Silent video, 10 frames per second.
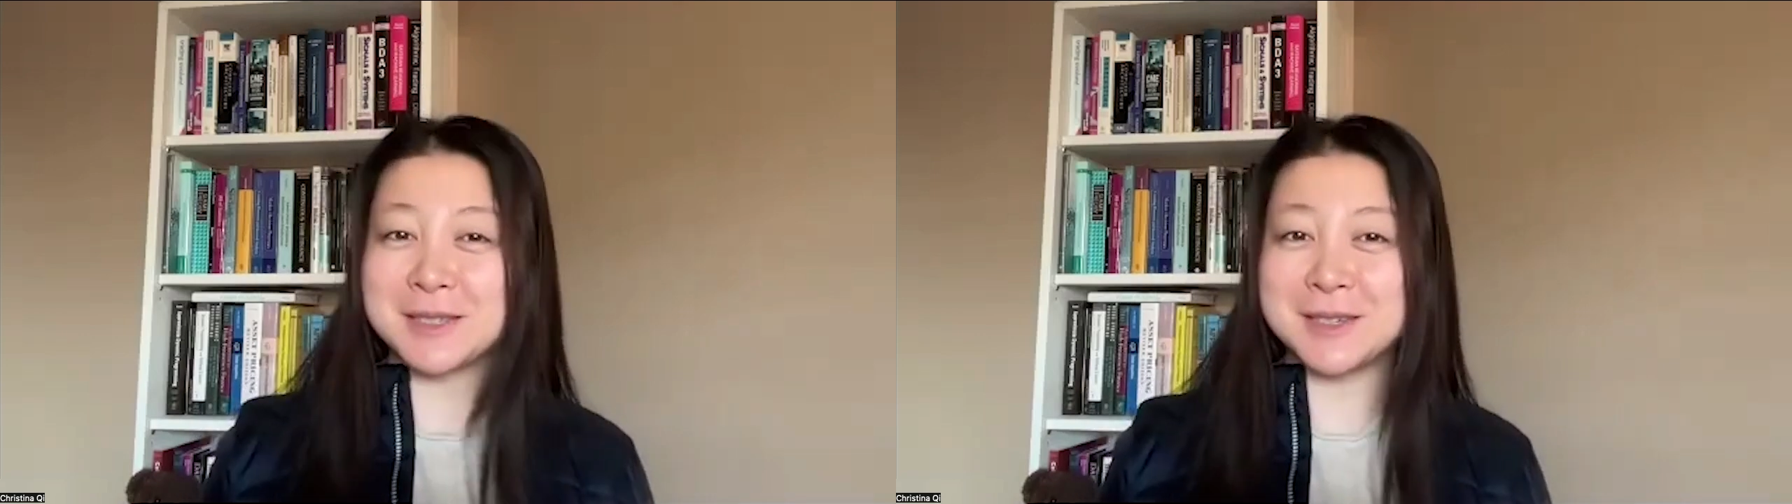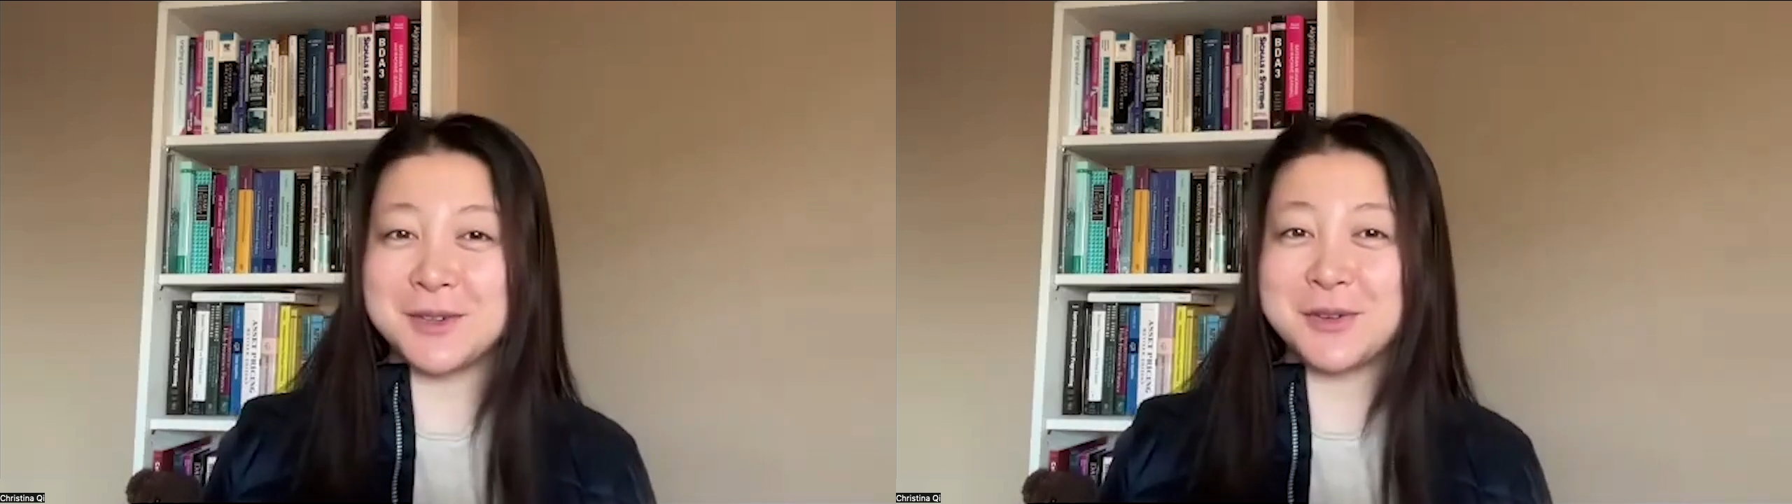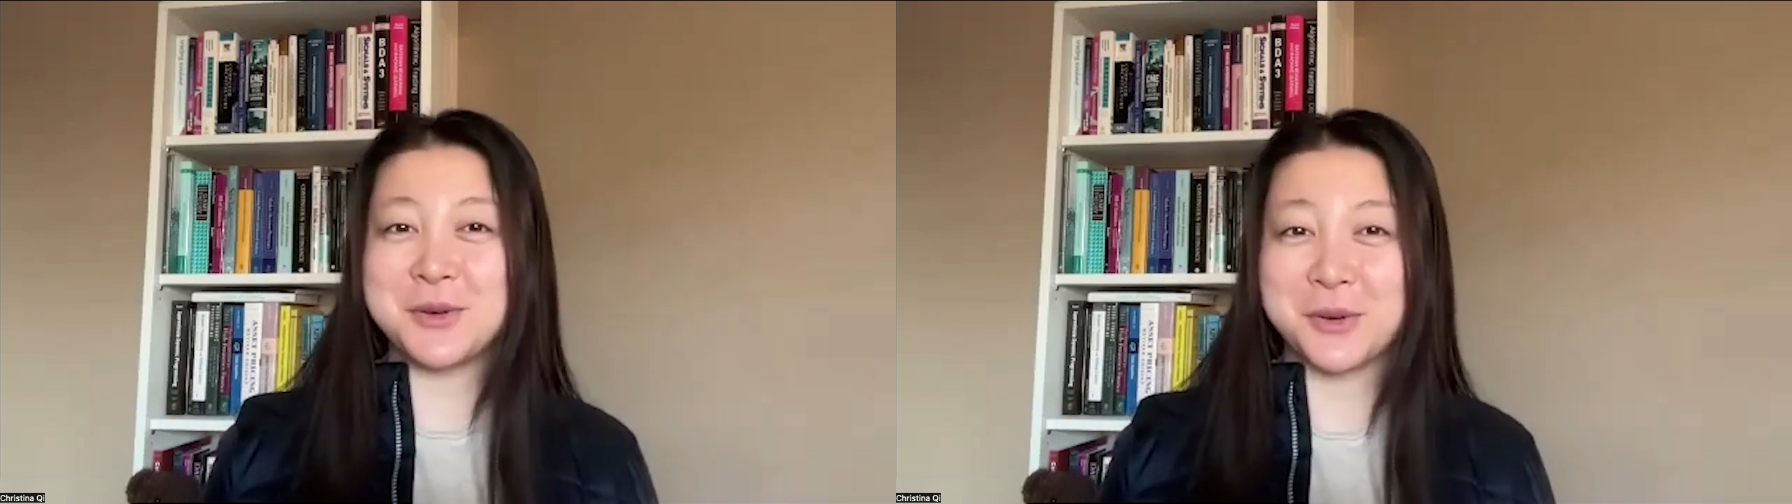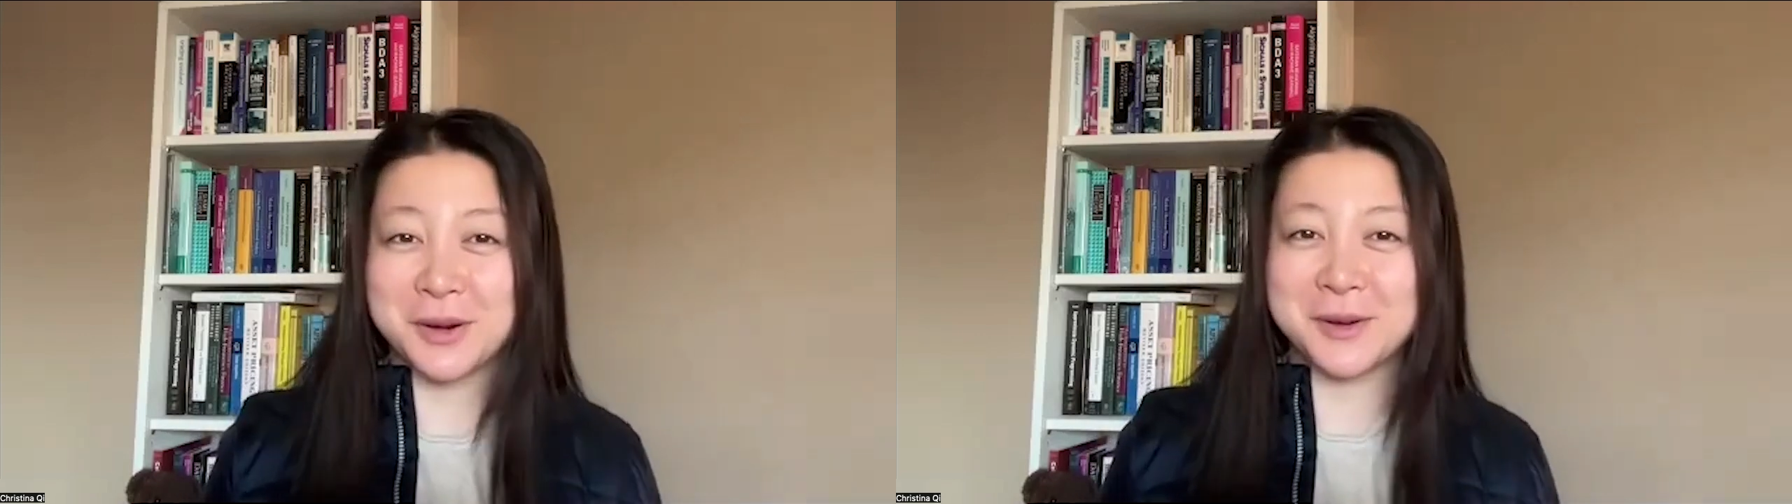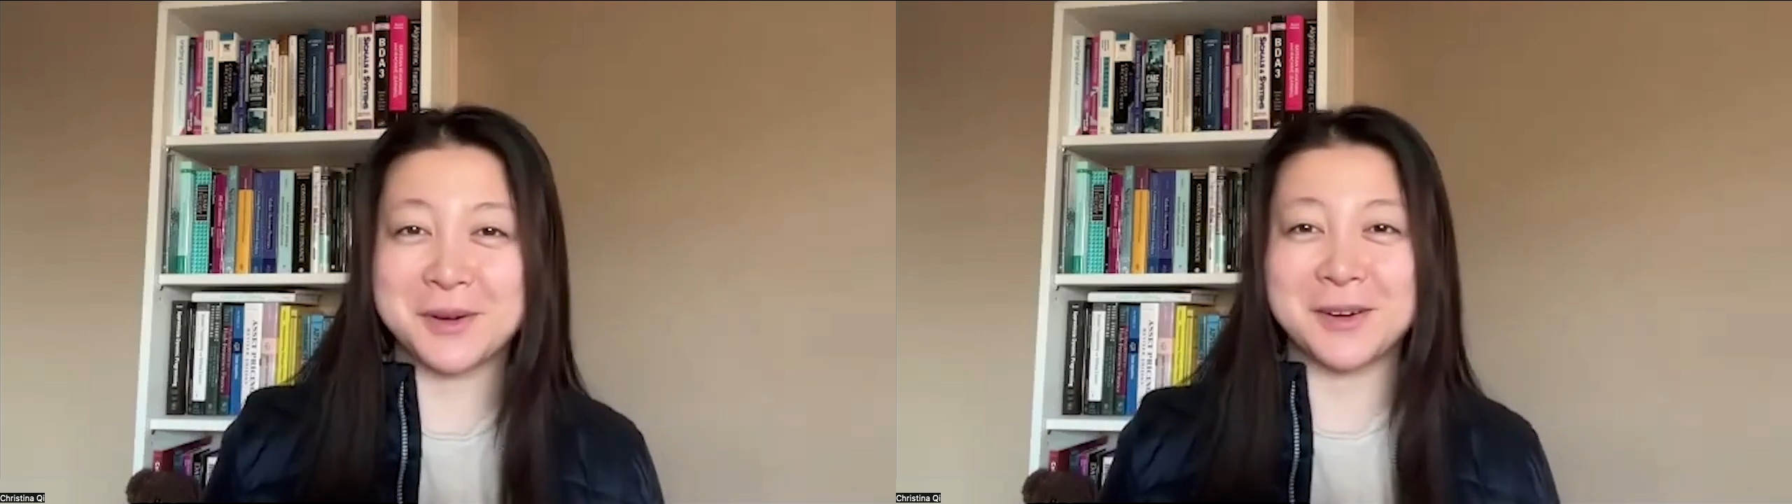in New
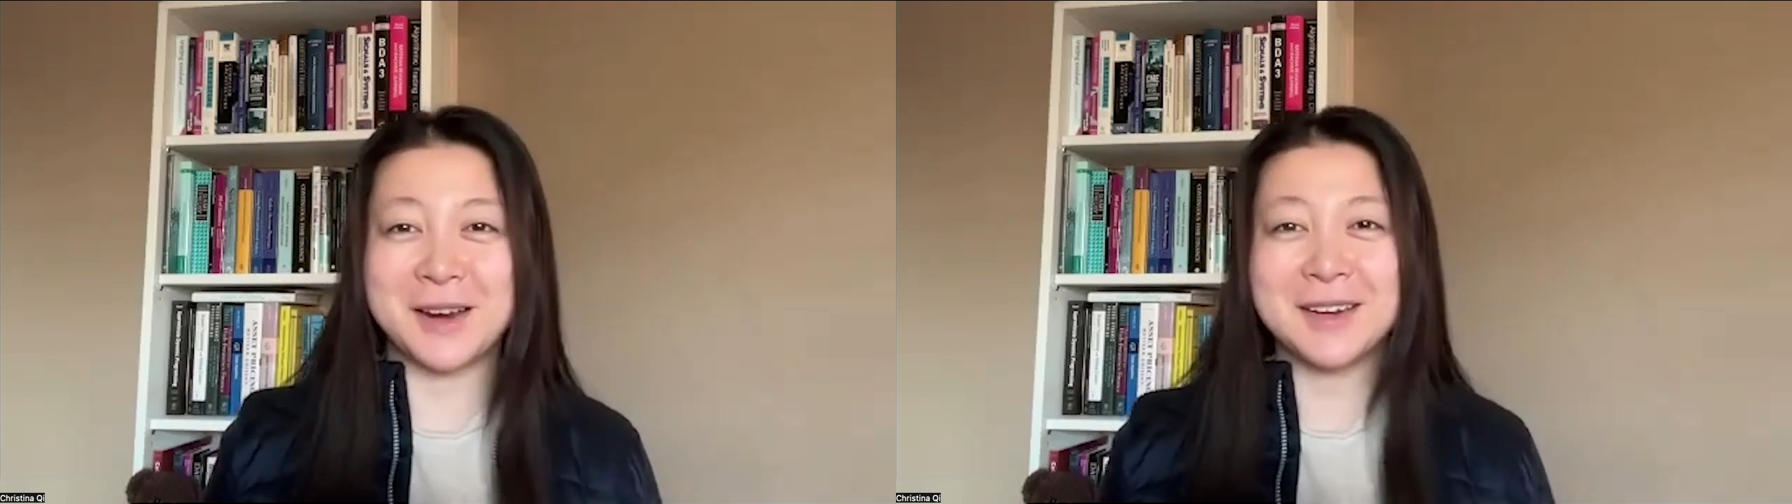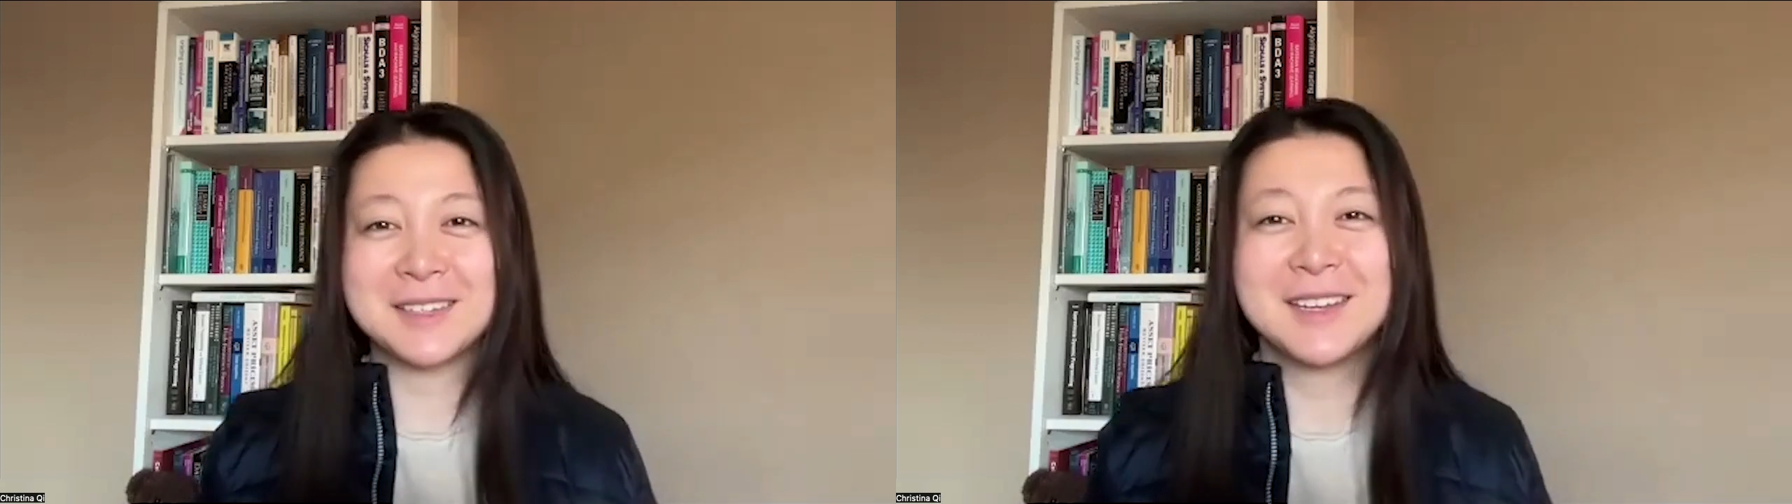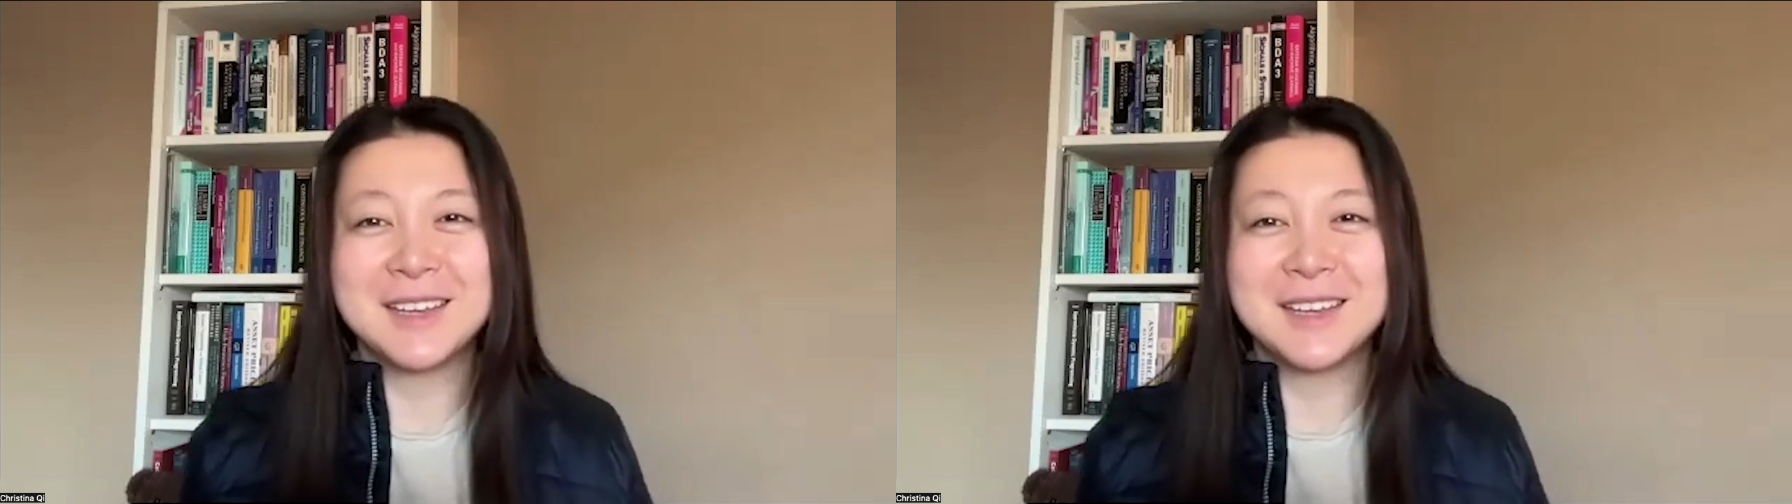York, correct?